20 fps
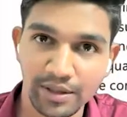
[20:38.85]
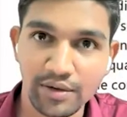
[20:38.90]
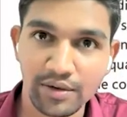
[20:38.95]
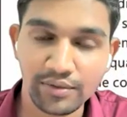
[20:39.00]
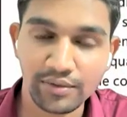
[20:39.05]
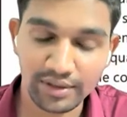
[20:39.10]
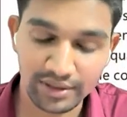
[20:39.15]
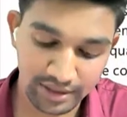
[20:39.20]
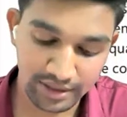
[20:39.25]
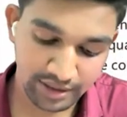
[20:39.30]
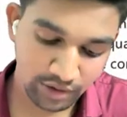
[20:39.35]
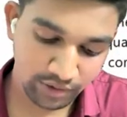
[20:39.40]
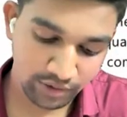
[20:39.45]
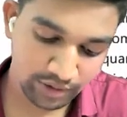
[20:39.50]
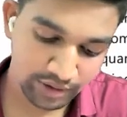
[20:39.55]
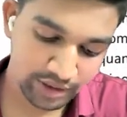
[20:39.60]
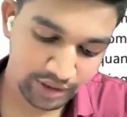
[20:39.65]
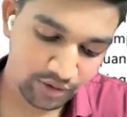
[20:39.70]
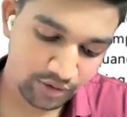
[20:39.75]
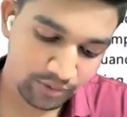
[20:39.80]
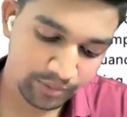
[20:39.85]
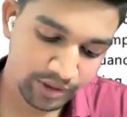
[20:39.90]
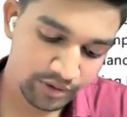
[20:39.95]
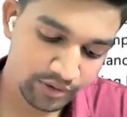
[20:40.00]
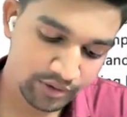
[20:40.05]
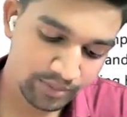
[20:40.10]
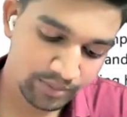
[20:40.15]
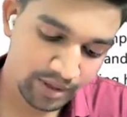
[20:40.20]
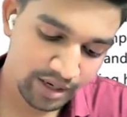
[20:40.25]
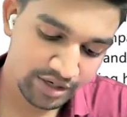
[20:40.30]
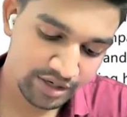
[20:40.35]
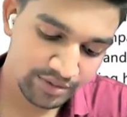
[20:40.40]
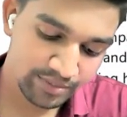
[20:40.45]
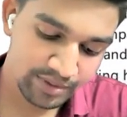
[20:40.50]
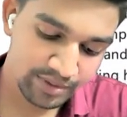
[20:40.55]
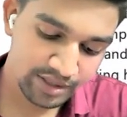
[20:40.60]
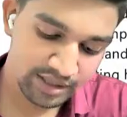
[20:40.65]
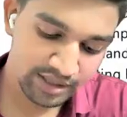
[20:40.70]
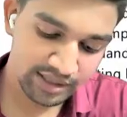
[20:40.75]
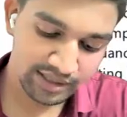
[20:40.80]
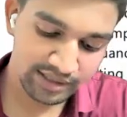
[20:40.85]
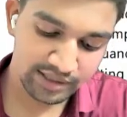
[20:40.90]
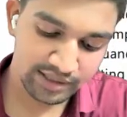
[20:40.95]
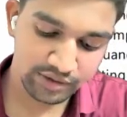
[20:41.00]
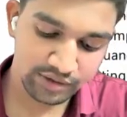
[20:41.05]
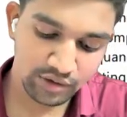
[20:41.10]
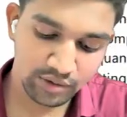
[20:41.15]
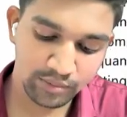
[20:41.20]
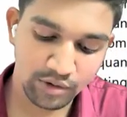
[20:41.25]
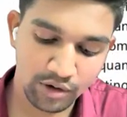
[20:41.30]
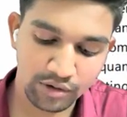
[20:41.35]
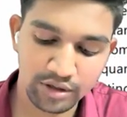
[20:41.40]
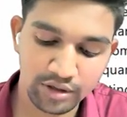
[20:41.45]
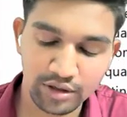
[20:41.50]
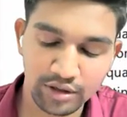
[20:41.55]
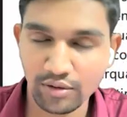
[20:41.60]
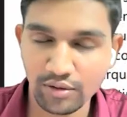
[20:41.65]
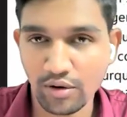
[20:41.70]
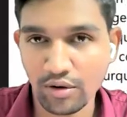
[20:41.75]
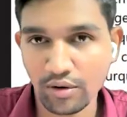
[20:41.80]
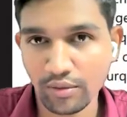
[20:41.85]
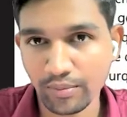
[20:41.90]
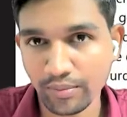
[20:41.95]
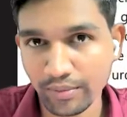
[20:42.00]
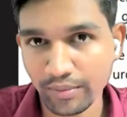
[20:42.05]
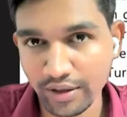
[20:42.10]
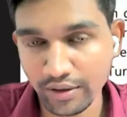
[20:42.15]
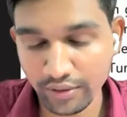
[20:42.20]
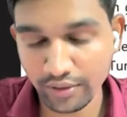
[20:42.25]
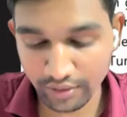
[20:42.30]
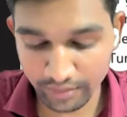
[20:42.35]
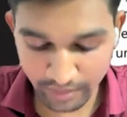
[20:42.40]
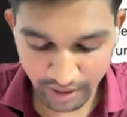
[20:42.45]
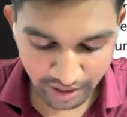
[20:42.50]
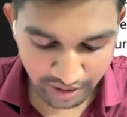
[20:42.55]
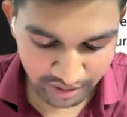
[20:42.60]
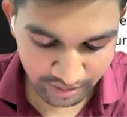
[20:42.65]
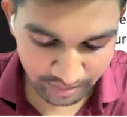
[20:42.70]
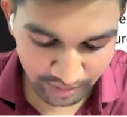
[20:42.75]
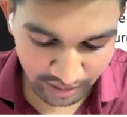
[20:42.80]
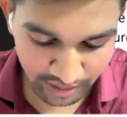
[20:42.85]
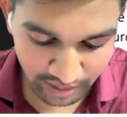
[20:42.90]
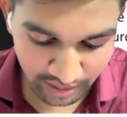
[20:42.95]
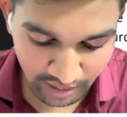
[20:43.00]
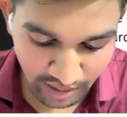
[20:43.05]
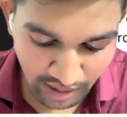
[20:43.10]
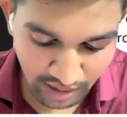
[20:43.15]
Now we'll see doctrine of indoor management, essence of doctrine of indoor management.